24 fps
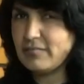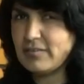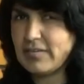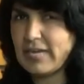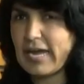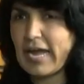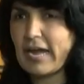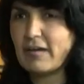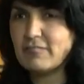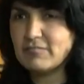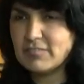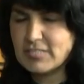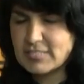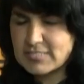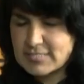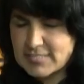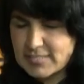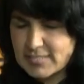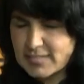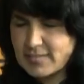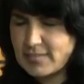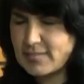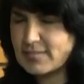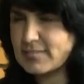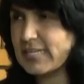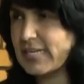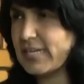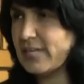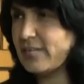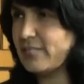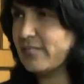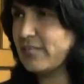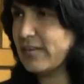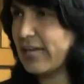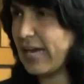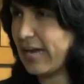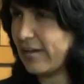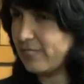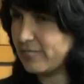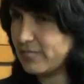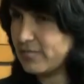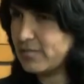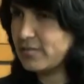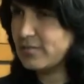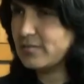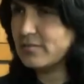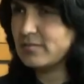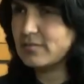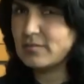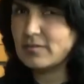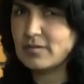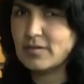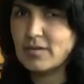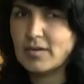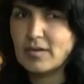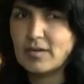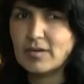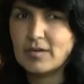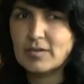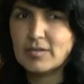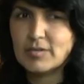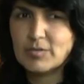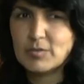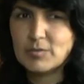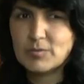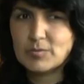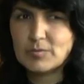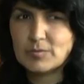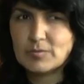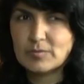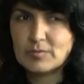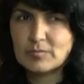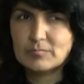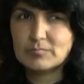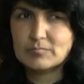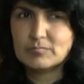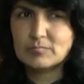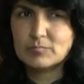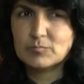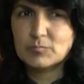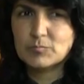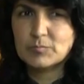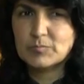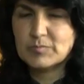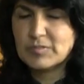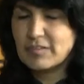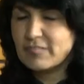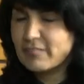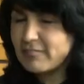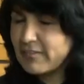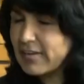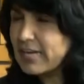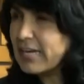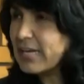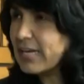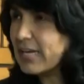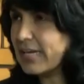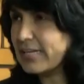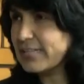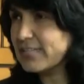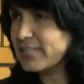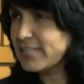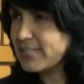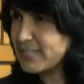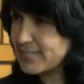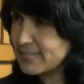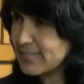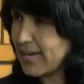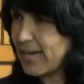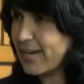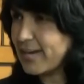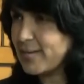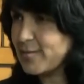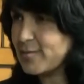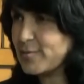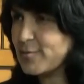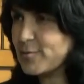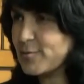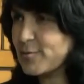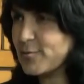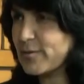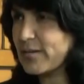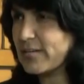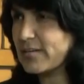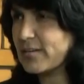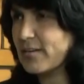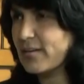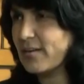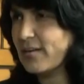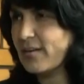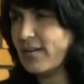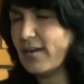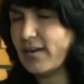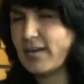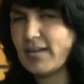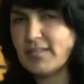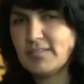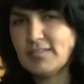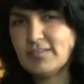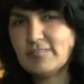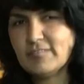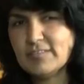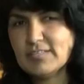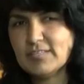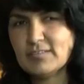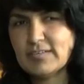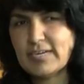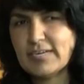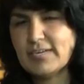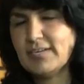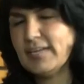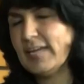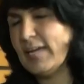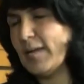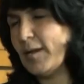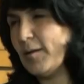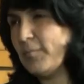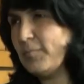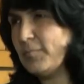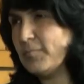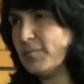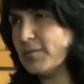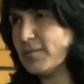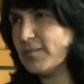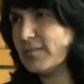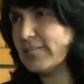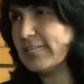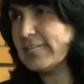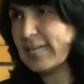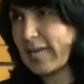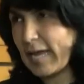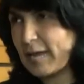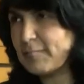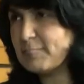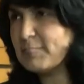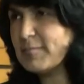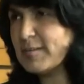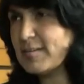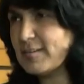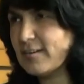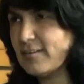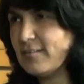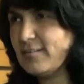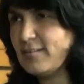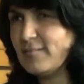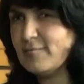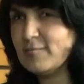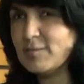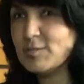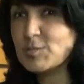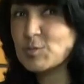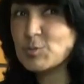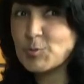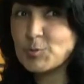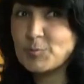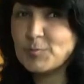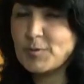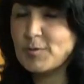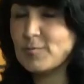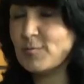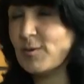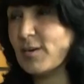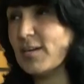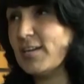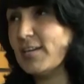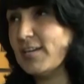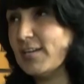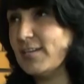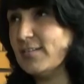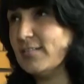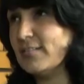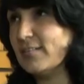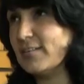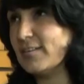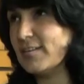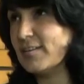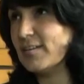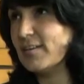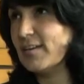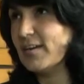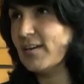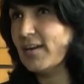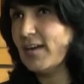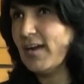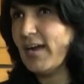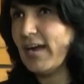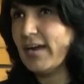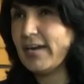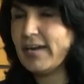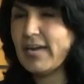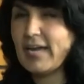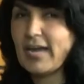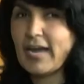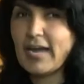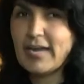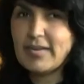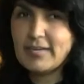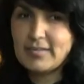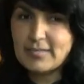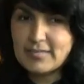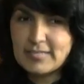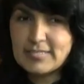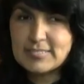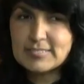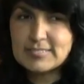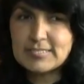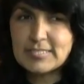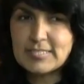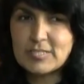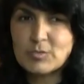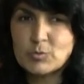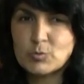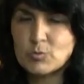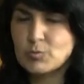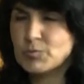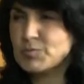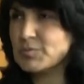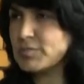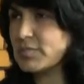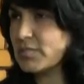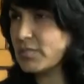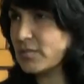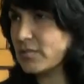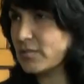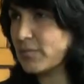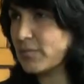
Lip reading: we have the skill set, we have the, the will and the desire to do it. And I think with the right help, it can be done and we should be world leader in. And I really see drones